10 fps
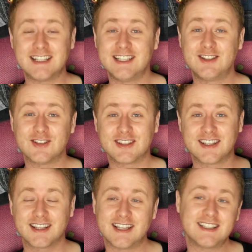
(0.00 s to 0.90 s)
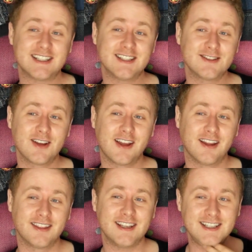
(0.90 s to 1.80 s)
This is just this is
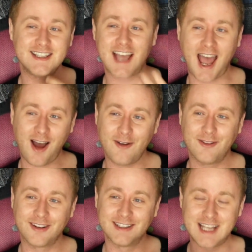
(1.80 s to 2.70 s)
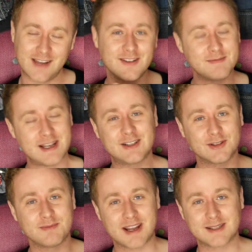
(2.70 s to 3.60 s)
this is how David
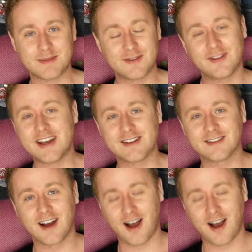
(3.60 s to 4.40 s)
Mitchell makes me feel